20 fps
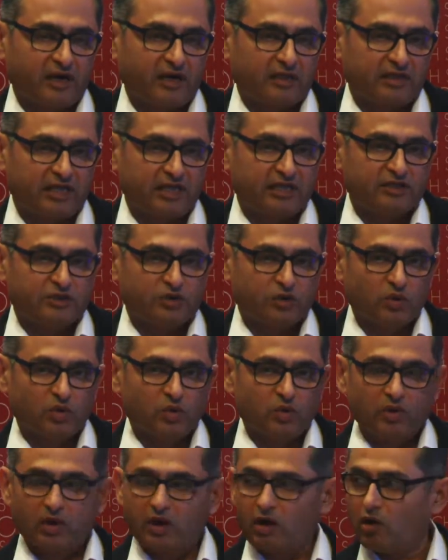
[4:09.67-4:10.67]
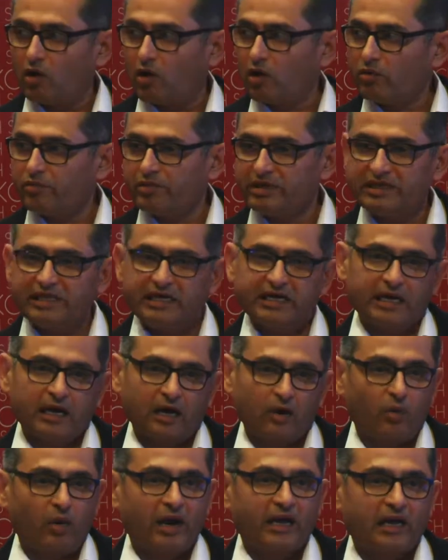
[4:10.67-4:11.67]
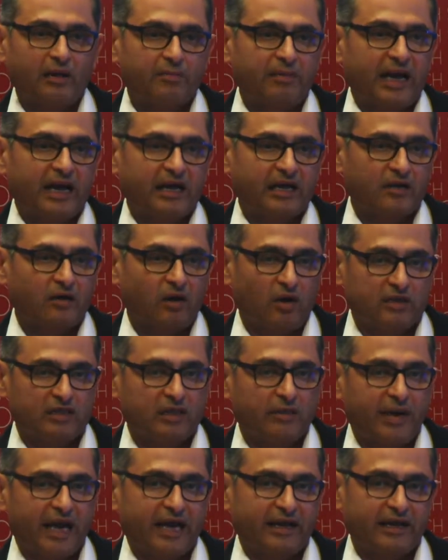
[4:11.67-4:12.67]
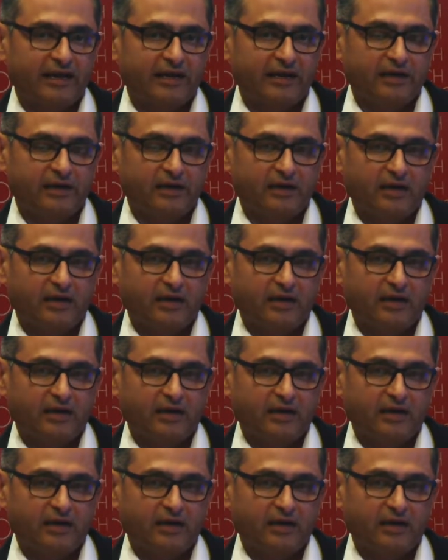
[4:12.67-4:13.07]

these two along with the acquiring back on the back end,